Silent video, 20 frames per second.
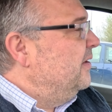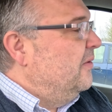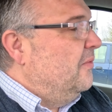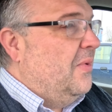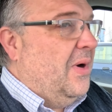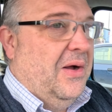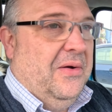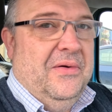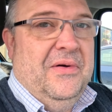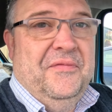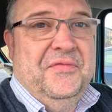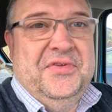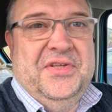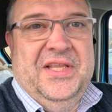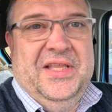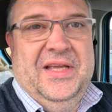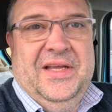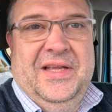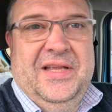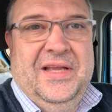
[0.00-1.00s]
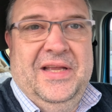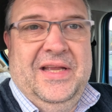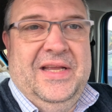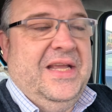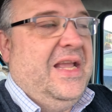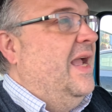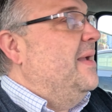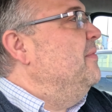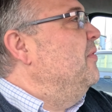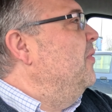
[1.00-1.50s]
Well, obviously it
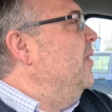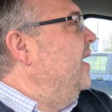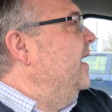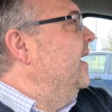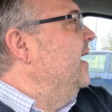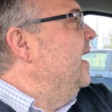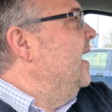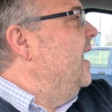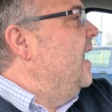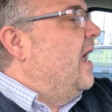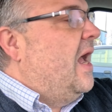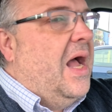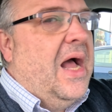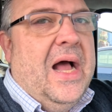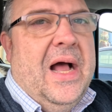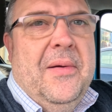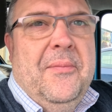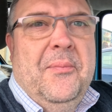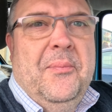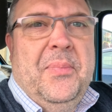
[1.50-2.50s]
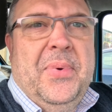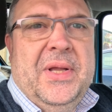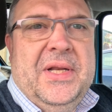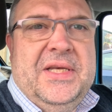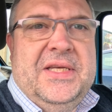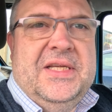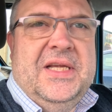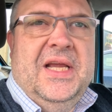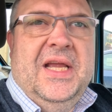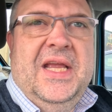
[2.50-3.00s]
came away,
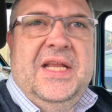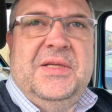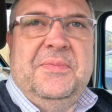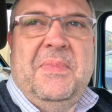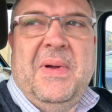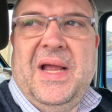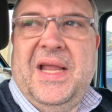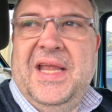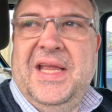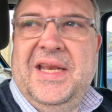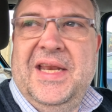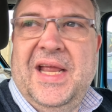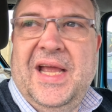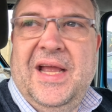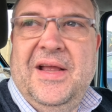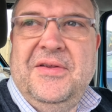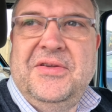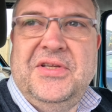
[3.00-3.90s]
but it's back in now,